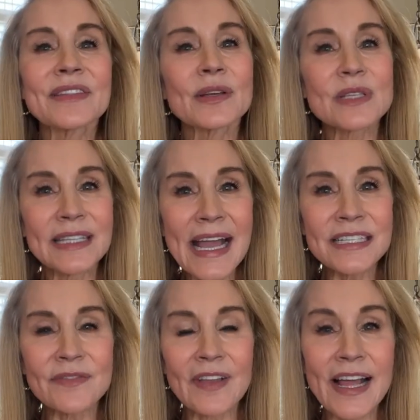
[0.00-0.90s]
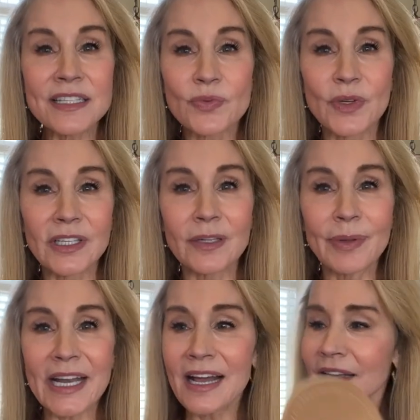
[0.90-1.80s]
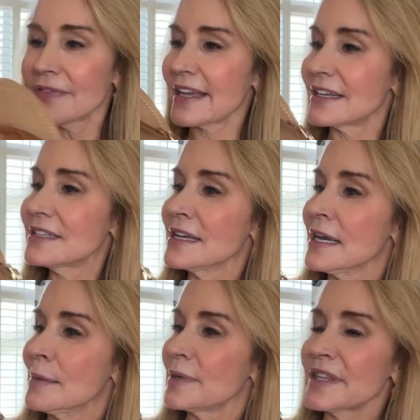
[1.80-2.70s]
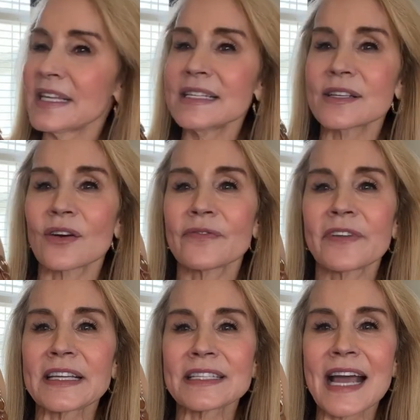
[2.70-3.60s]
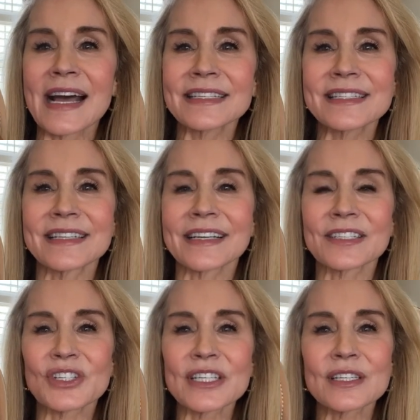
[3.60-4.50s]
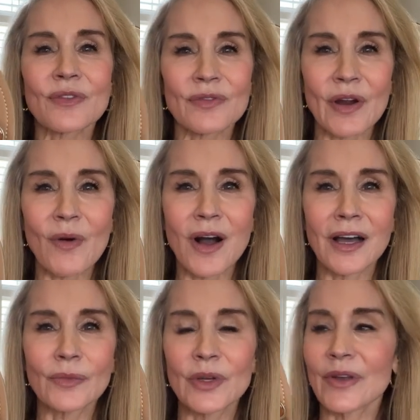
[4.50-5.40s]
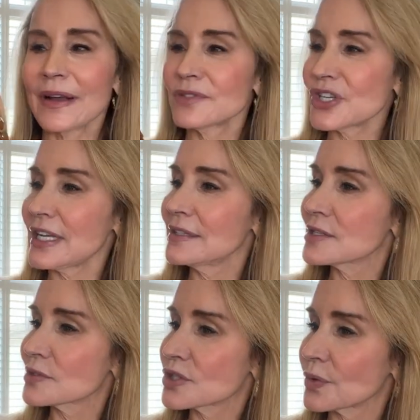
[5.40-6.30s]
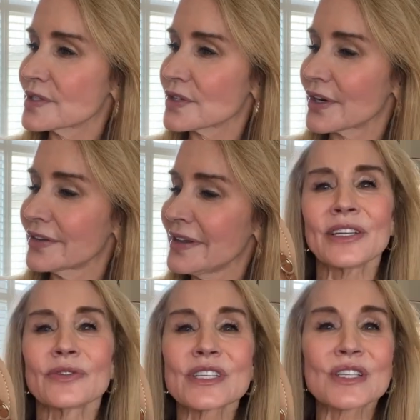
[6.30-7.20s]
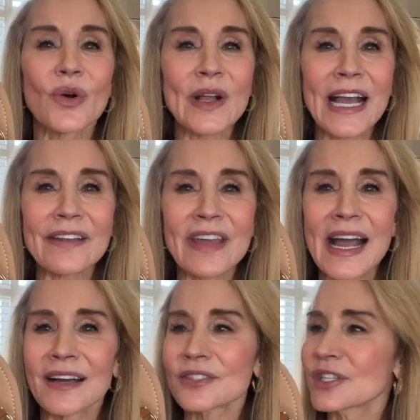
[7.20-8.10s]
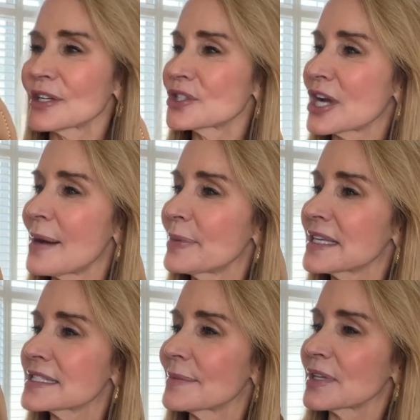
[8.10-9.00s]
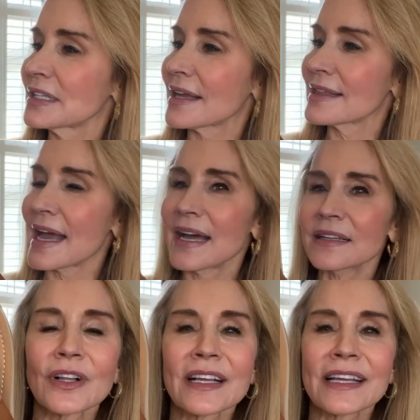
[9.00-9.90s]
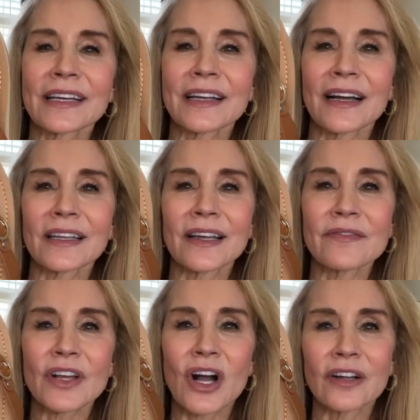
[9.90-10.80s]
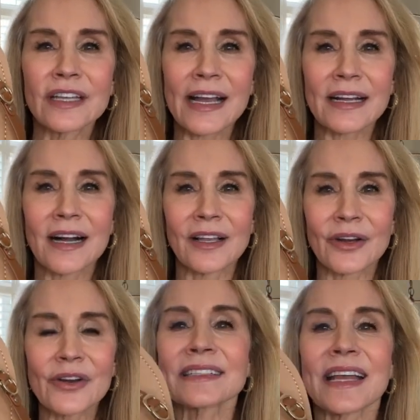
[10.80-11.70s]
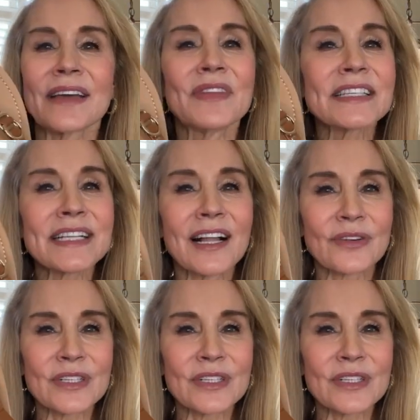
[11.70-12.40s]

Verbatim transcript: those last flats were a little bit elevated, but these are fantastic just to throw on when you have jeans or shorts on. You're just going out of the house to go shopping, something like that. Again, I love the cognac color, and this color